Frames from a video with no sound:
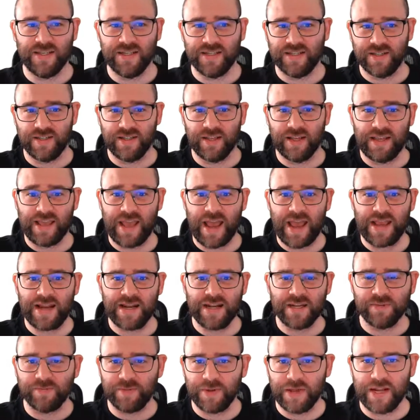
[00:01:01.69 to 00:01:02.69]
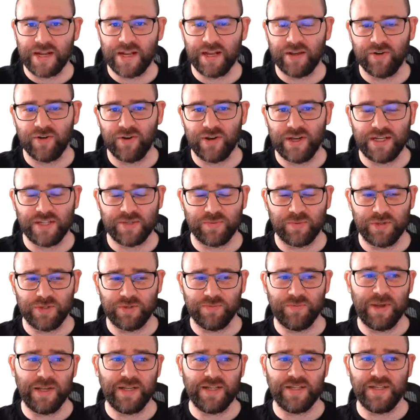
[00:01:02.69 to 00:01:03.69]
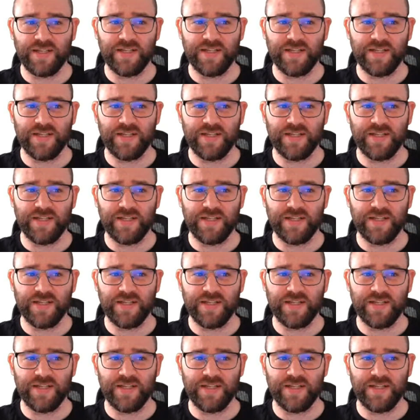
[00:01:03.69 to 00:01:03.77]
So the gain is being increased, which makes it